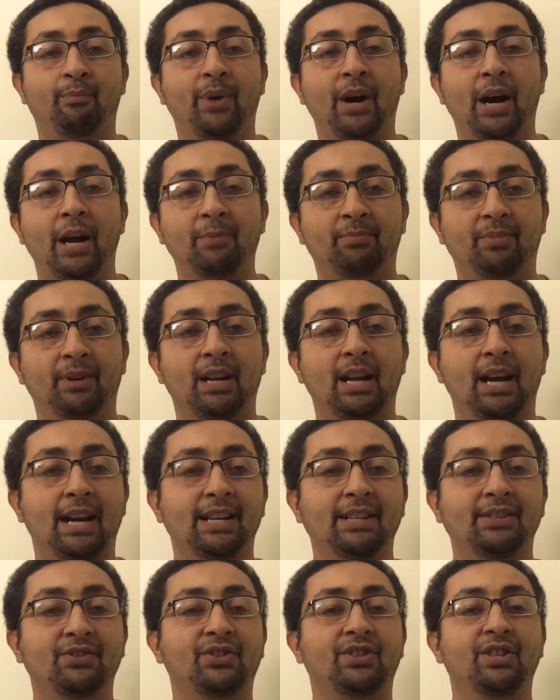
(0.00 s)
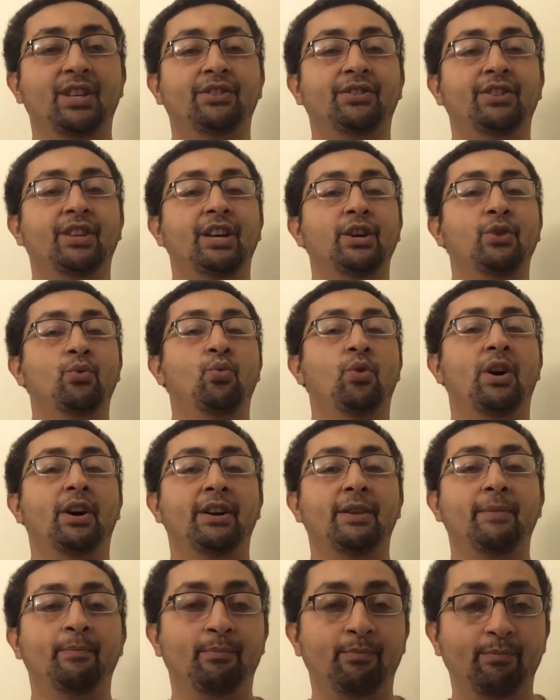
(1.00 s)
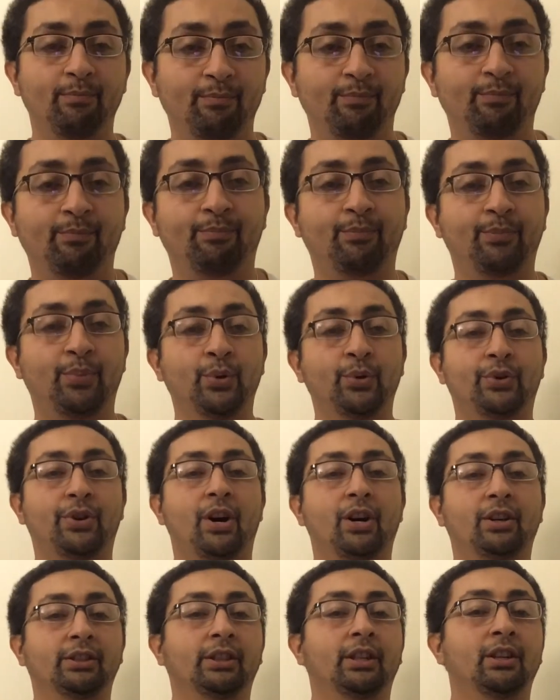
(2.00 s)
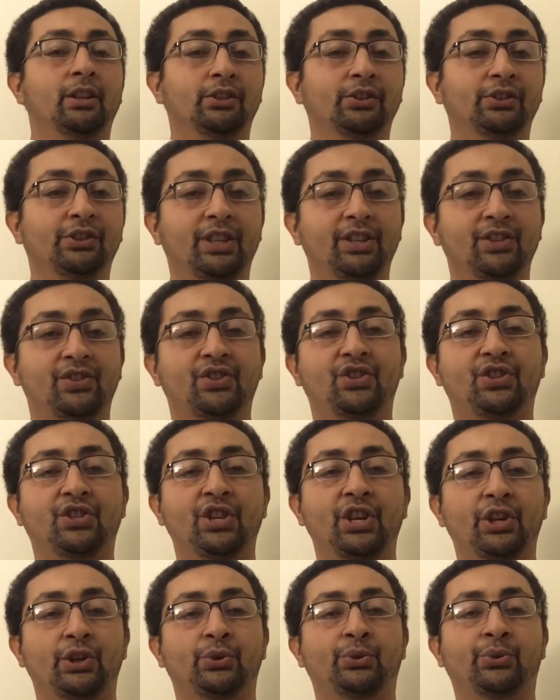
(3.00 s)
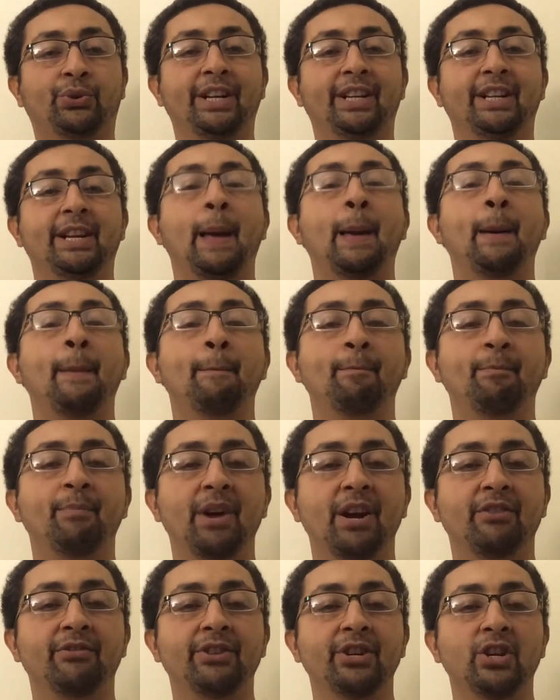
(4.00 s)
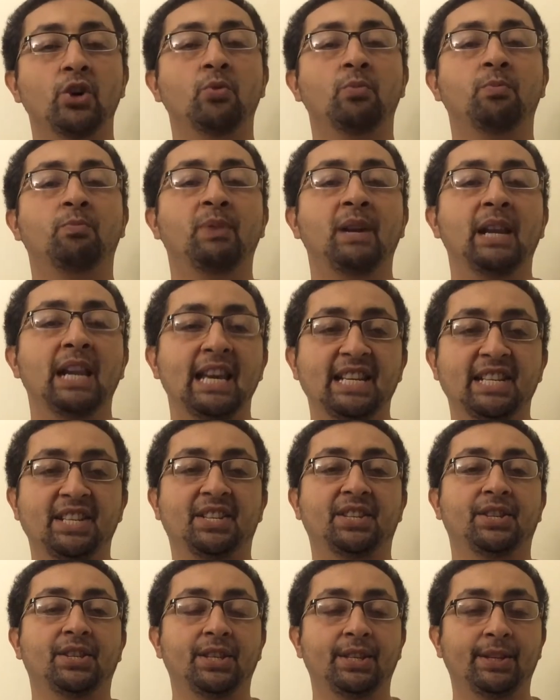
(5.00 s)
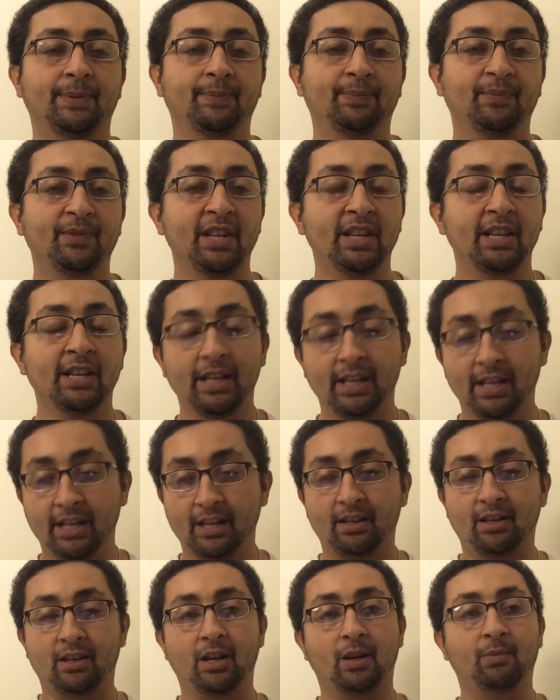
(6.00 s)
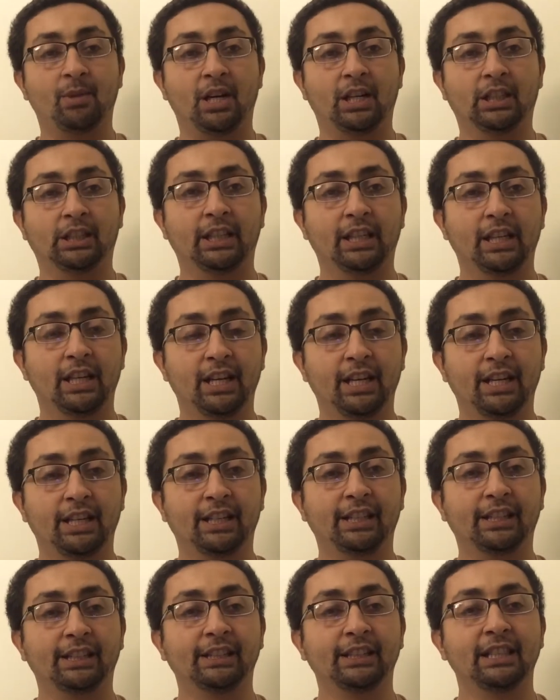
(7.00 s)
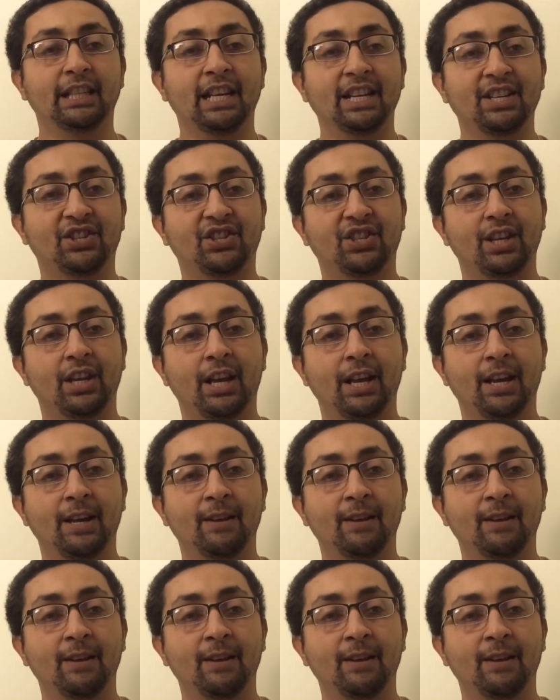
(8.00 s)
pipelines that they want to put on this secret burial place. Come on, let's